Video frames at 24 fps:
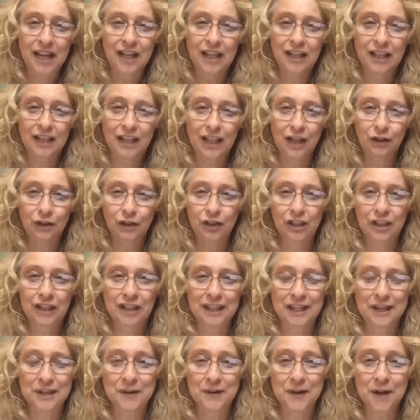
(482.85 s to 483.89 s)
So just so
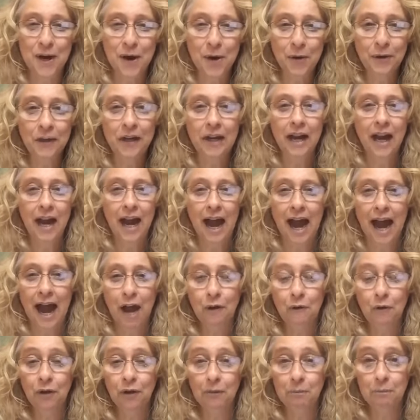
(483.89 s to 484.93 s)
you know, I
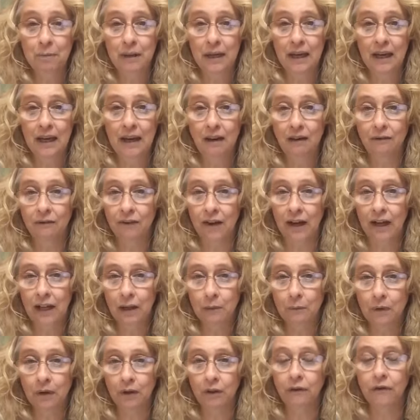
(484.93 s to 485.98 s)
will be
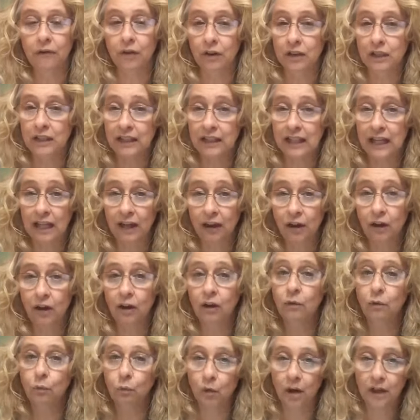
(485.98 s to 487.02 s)
available for
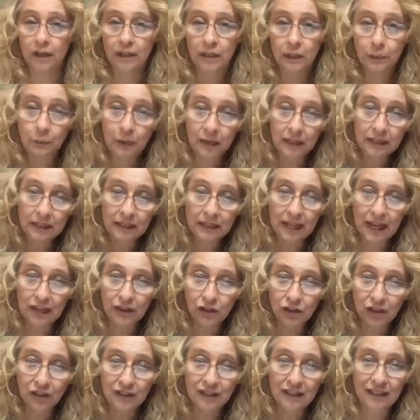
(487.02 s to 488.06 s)
single one-to-one
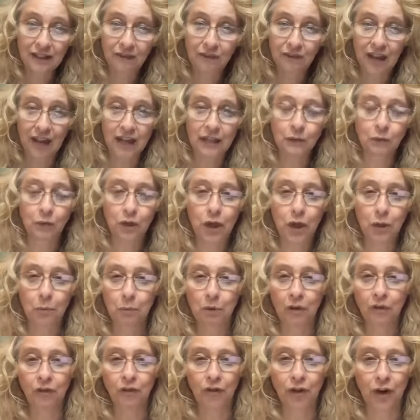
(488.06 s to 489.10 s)
sessions if that's what you
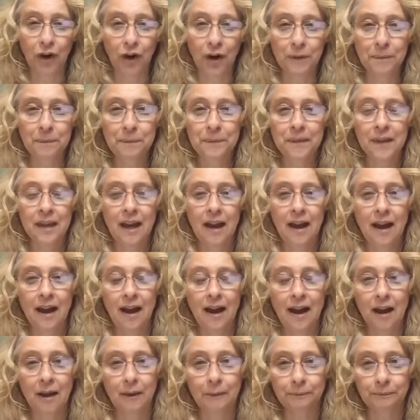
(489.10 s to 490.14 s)
prefer.
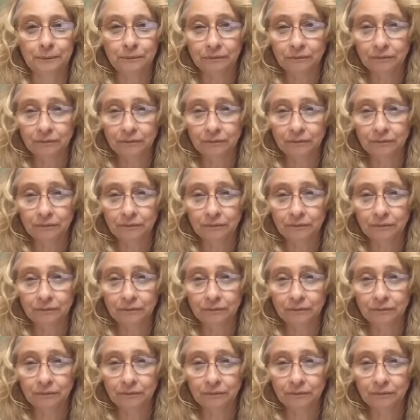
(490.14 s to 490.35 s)
Um,